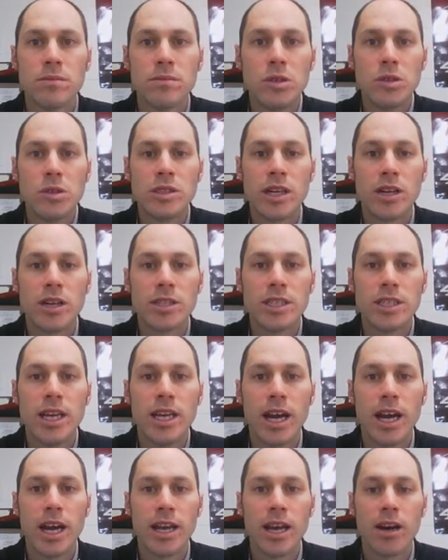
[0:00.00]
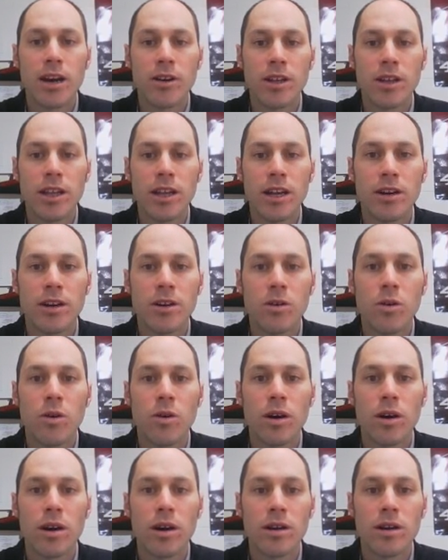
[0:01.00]
using our TI calculator
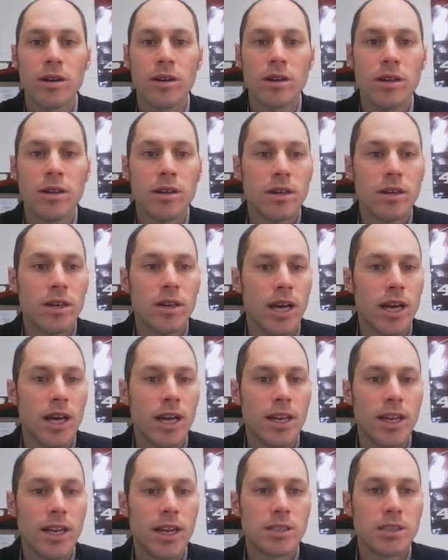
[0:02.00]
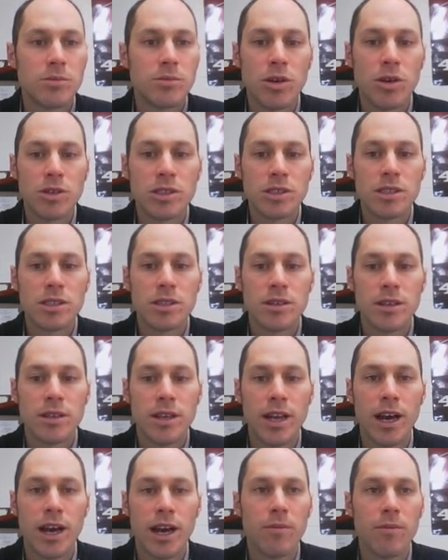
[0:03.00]
or on Desmos.
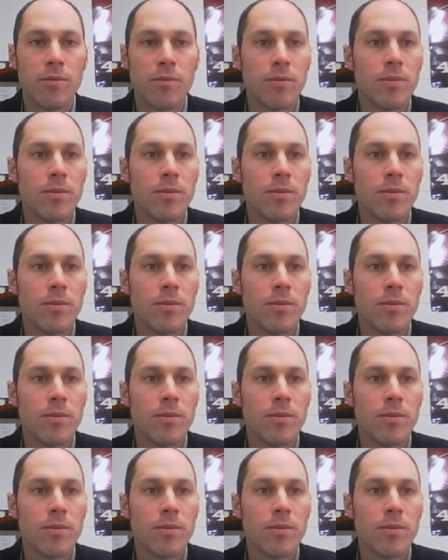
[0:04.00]
Now,